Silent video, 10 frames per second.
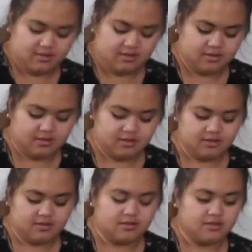
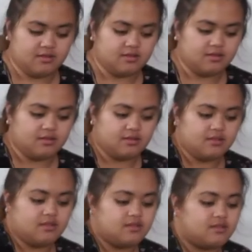
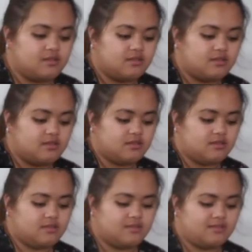No words are spoken by the person on screen.